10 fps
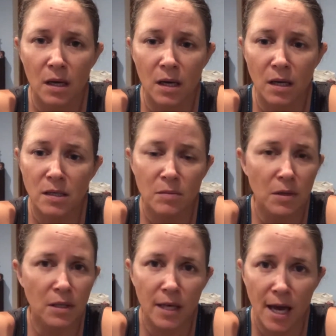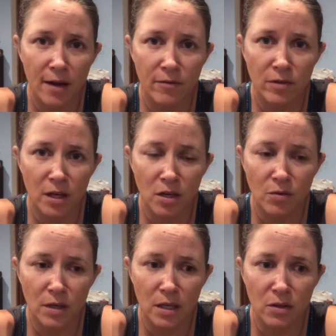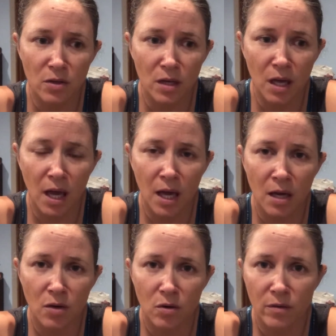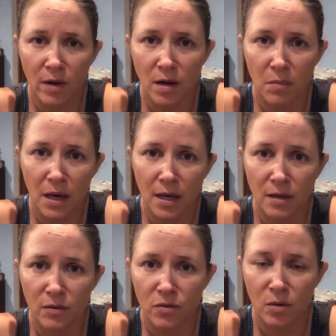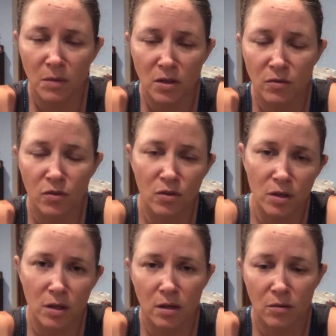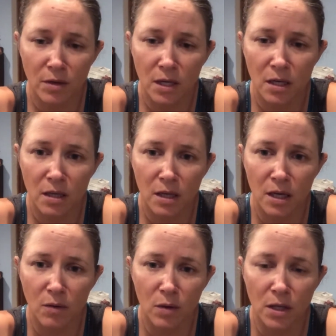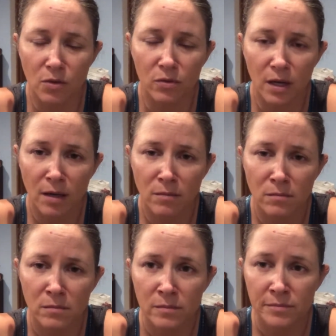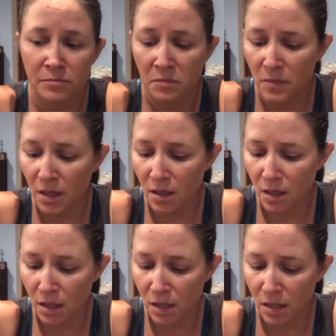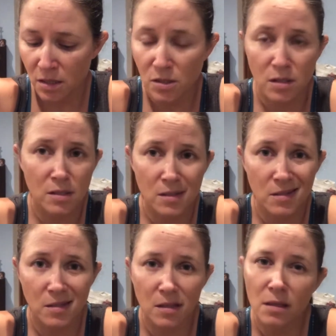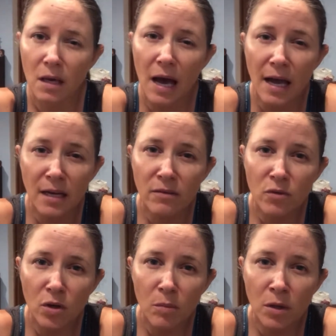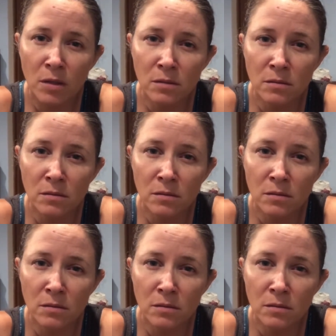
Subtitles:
I typically have the ingredients on hand, or I've had to buy so much of a certain ingredient that I want to use it up. So this is kind of normal-ish.